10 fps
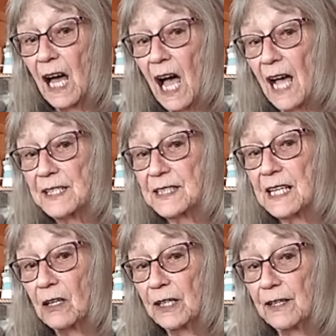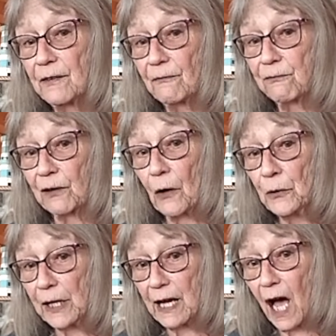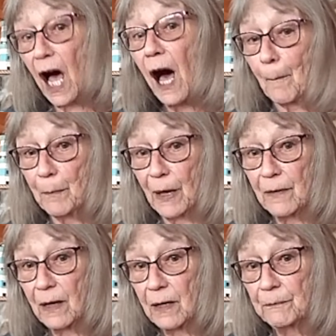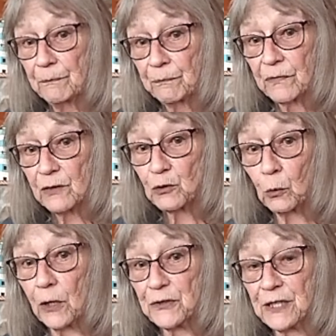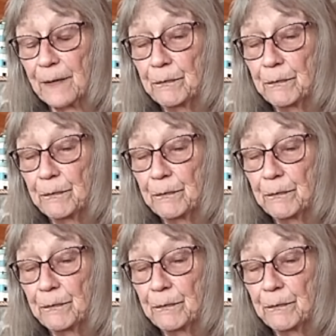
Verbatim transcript: I started floating up towards it.